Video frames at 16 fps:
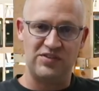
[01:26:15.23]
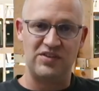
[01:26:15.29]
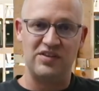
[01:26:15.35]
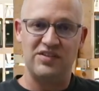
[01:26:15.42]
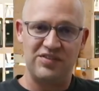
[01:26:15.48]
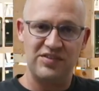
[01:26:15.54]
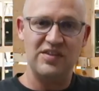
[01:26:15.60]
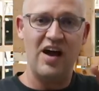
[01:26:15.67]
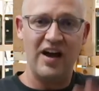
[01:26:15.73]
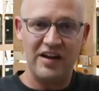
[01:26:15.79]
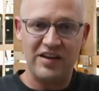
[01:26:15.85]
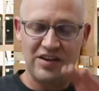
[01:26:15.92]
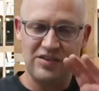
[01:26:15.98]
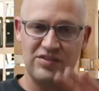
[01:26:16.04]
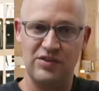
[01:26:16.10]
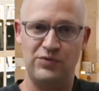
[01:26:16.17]
And it's not
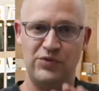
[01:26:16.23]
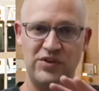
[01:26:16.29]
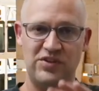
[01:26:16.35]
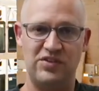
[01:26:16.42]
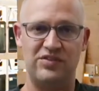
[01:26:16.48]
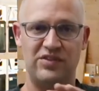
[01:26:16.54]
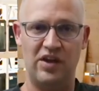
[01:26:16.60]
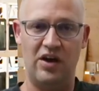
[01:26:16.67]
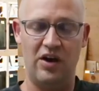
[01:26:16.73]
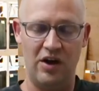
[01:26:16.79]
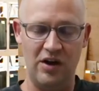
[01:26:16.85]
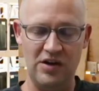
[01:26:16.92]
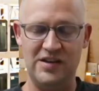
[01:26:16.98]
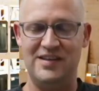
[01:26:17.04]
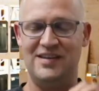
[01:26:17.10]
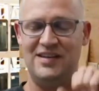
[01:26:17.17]
because the fish is not
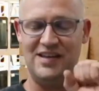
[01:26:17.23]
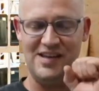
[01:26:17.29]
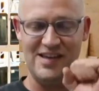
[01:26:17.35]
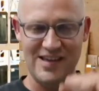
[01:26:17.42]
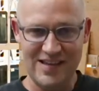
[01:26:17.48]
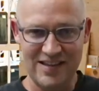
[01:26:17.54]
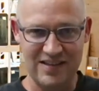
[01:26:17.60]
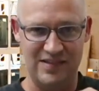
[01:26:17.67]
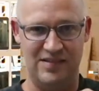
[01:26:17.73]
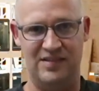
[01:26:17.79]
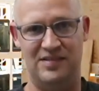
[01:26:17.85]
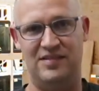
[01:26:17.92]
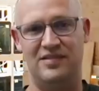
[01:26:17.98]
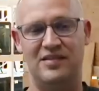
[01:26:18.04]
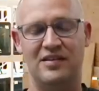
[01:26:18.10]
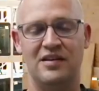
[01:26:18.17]
hardy. It
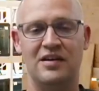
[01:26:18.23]
is.